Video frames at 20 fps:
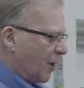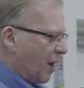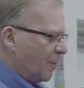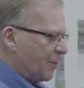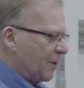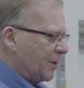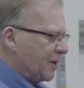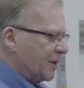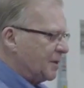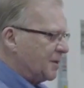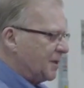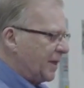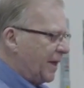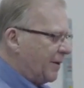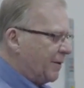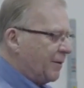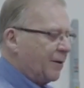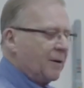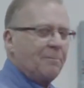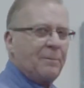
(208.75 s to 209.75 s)
proper
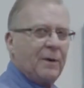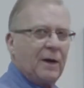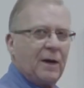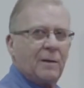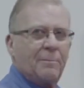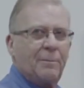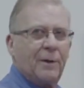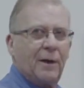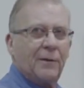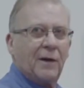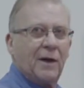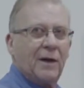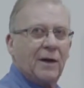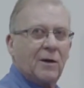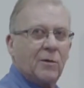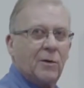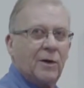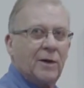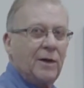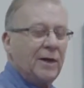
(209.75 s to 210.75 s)
container depending upon
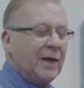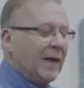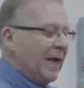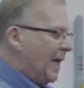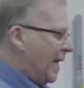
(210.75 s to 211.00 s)
the liquid,